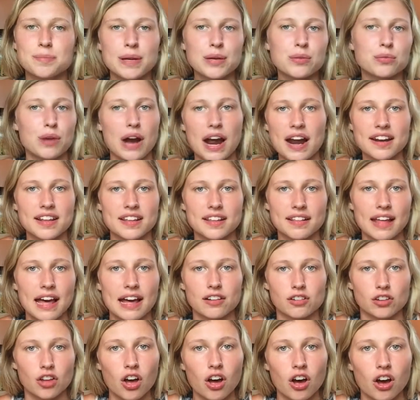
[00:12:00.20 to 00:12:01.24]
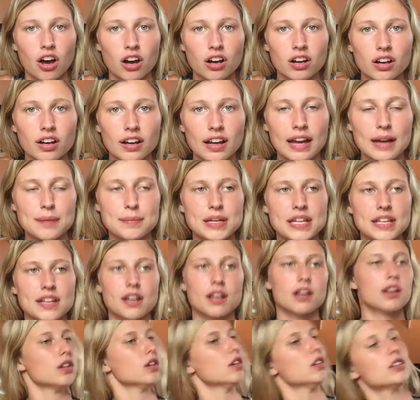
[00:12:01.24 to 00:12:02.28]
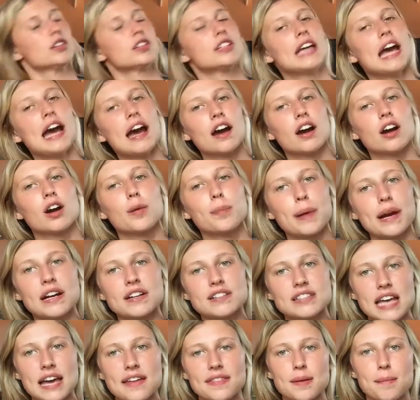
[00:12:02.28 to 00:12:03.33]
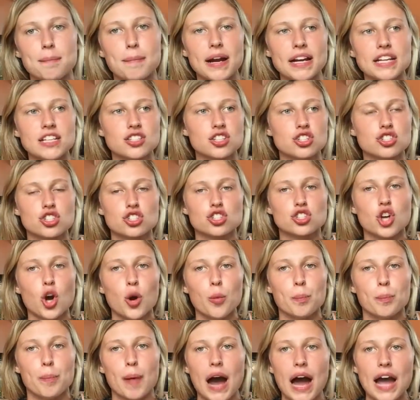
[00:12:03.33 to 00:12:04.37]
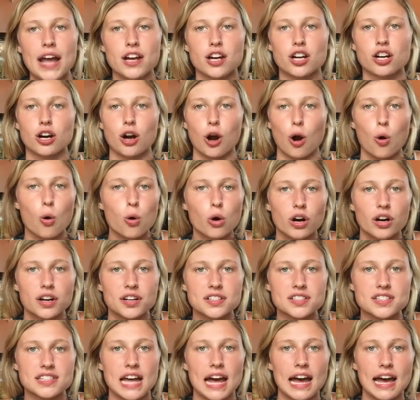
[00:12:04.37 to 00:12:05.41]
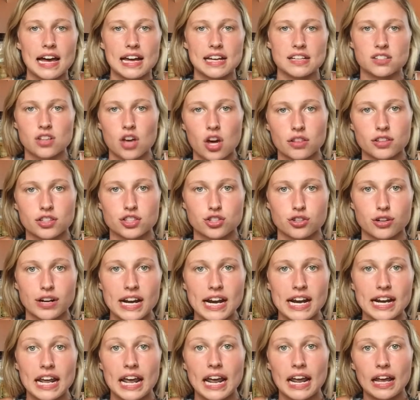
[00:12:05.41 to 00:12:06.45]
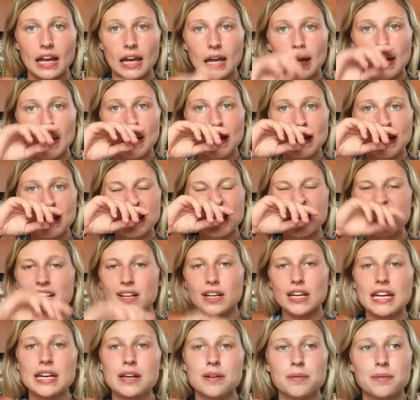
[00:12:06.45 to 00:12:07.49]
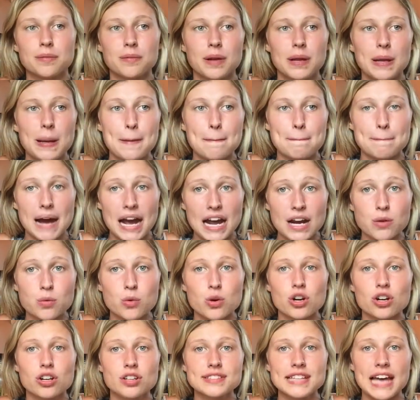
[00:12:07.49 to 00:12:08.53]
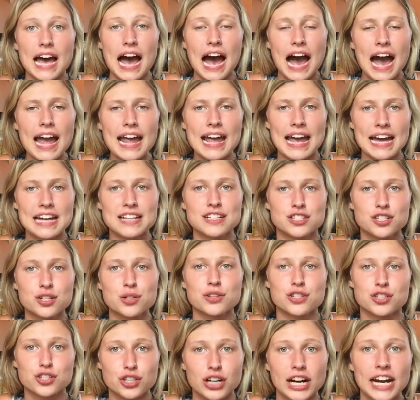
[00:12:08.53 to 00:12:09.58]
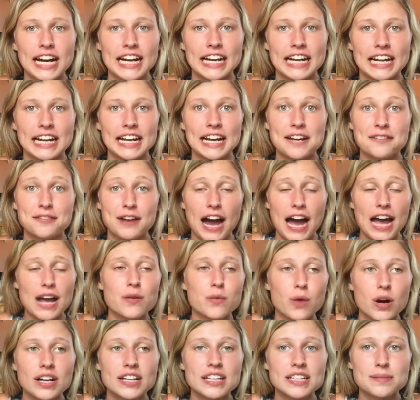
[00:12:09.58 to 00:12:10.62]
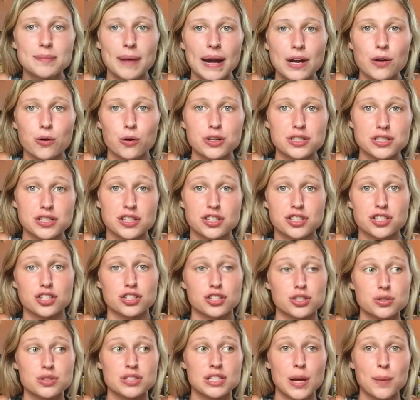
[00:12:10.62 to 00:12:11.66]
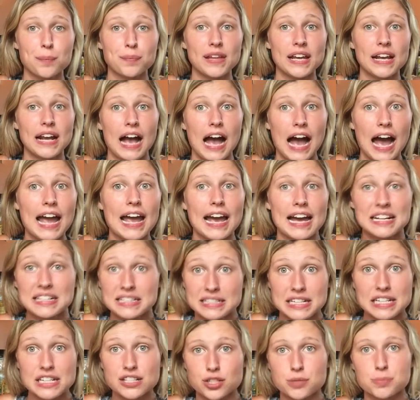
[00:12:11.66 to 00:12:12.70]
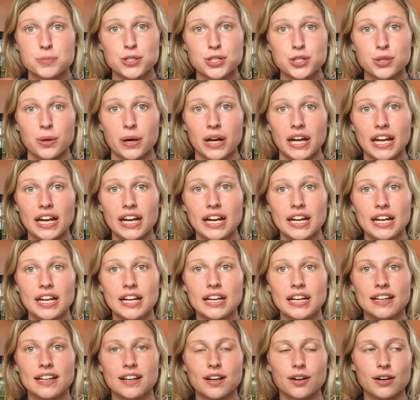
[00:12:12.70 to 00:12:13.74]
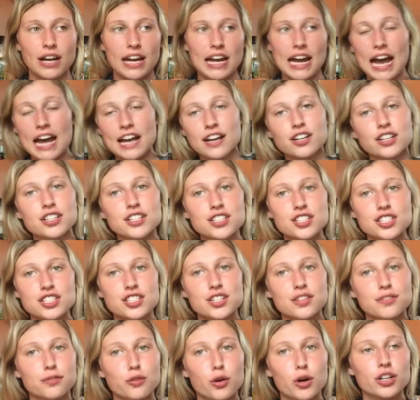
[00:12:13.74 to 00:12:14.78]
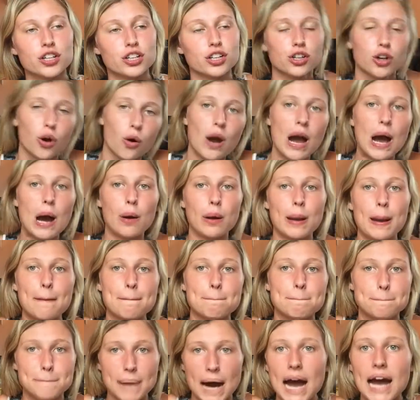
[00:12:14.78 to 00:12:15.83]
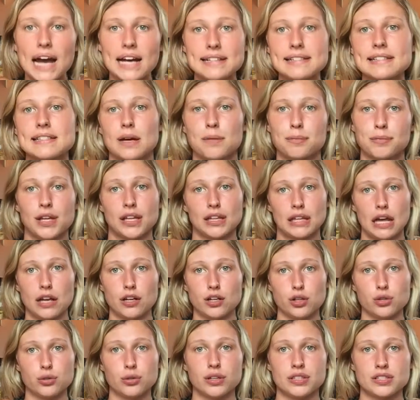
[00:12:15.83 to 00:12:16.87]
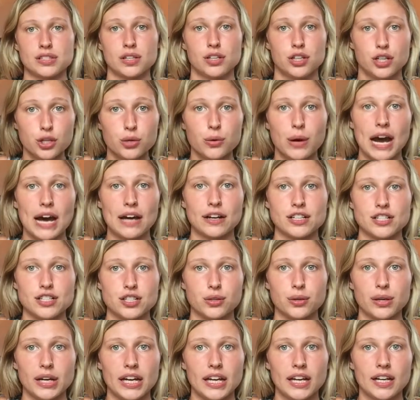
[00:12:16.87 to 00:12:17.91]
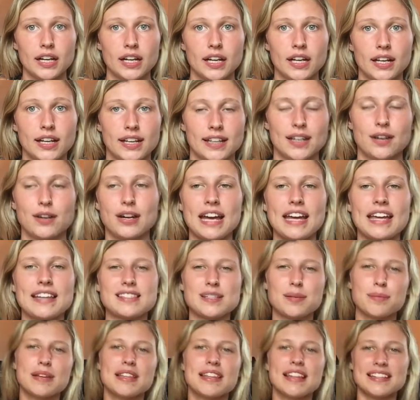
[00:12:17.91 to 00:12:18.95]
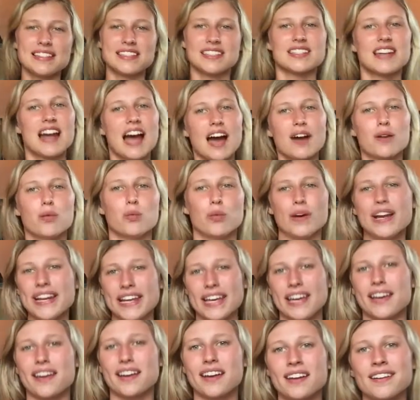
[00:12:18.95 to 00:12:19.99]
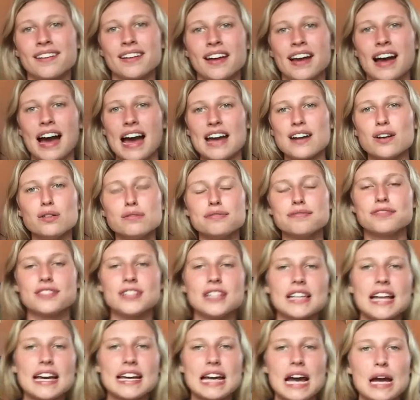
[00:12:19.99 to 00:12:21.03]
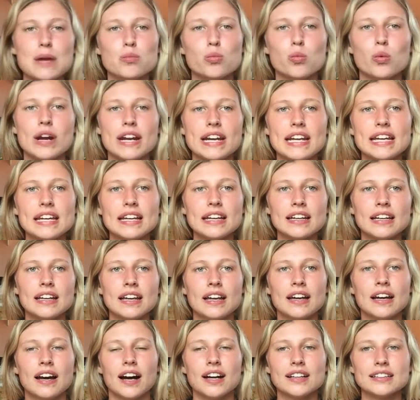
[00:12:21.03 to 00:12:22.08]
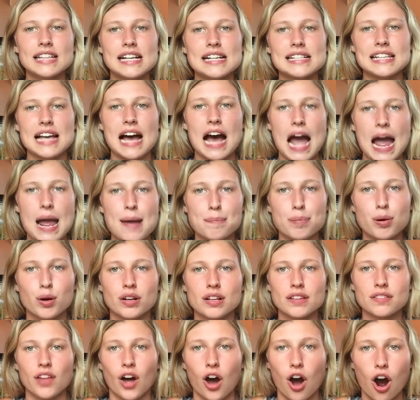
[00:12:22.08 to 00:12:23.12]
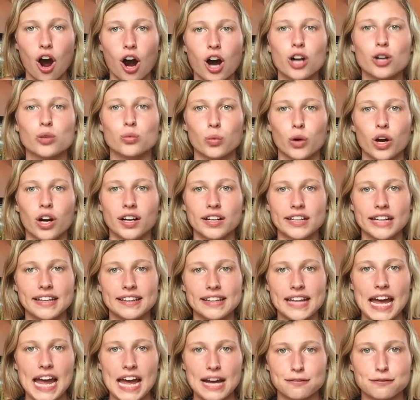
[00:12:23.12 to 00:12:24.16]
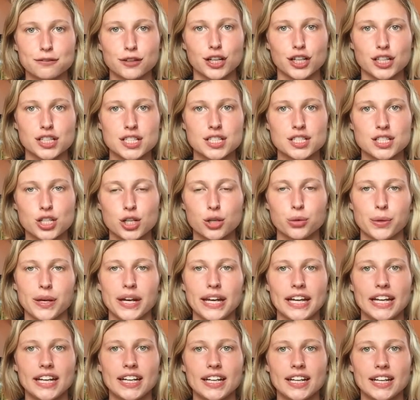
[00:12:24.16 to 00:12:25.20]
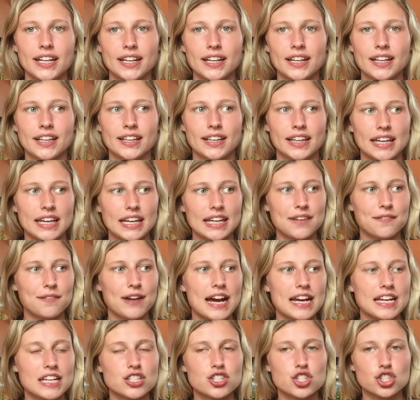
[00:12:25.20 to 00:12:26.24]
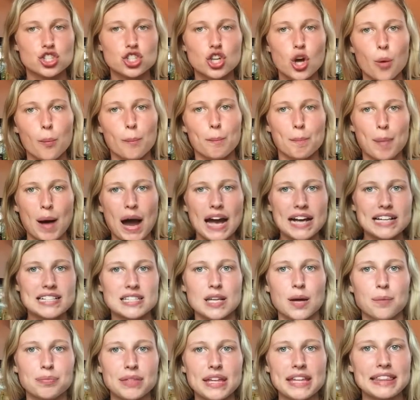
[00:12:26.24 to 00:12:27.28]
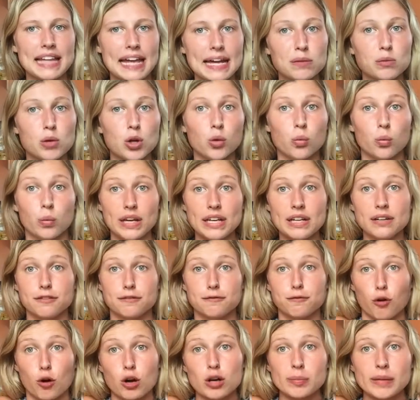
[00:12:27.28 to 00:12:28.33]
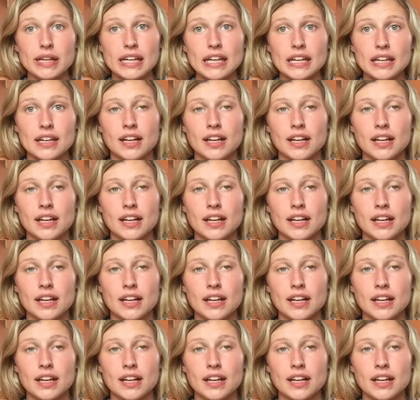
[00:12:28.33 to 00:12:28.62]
been riding that long. I mean, yeah, her parents had the money to just go buy her a horse that has all the training. Like in in my world, I had to do the training. If I wanted my horses to do something, I had to teach them to do it. Okay, I couldn't just afford to go out and buy something that knew how to do it. Okay, to me that's not winning. I don't feel like I'm winning unless I put in the hard work and the effort to win. Like if I can just go buy something that will win for me,